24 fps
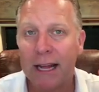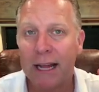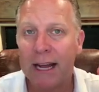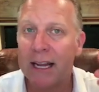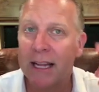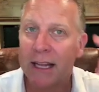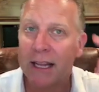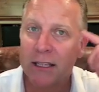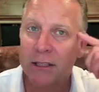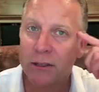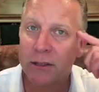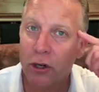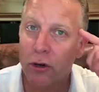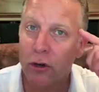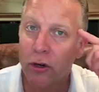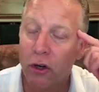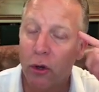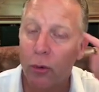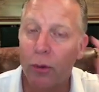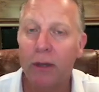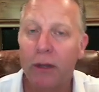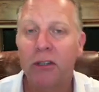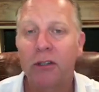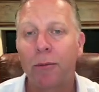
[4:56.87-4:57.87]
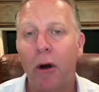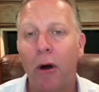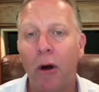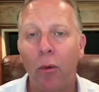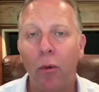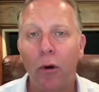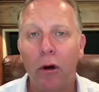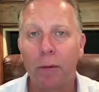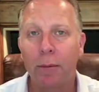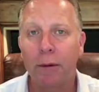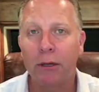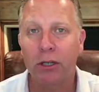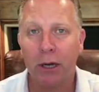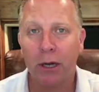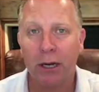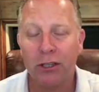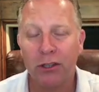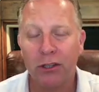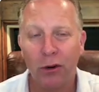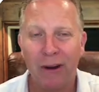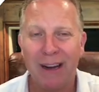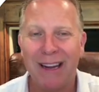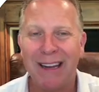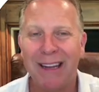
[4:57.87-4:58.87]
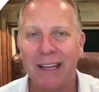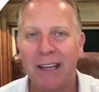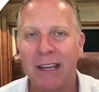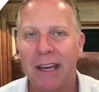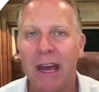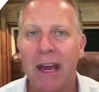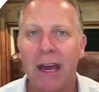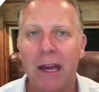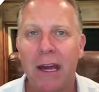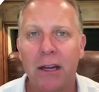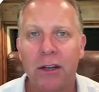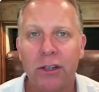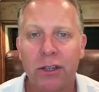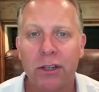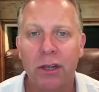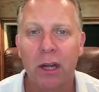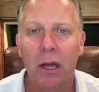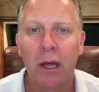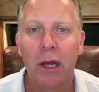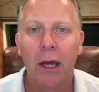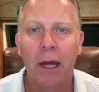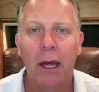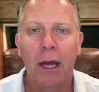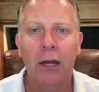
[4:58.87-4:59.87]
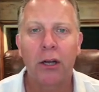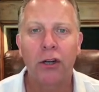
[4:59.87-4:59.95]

That is, you're doing smart work, but because you're engaged in